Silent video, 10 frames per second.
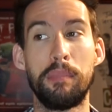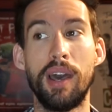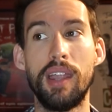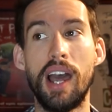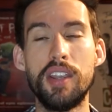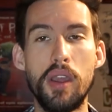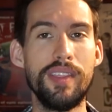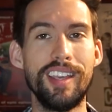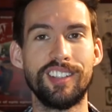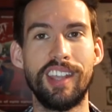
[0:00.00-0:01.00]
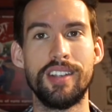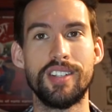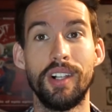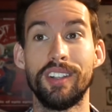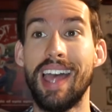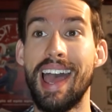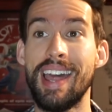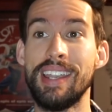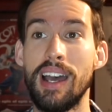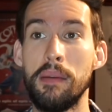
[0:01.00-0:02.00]
but I know the essentials
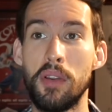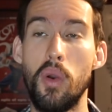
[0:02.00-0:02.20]
and I'm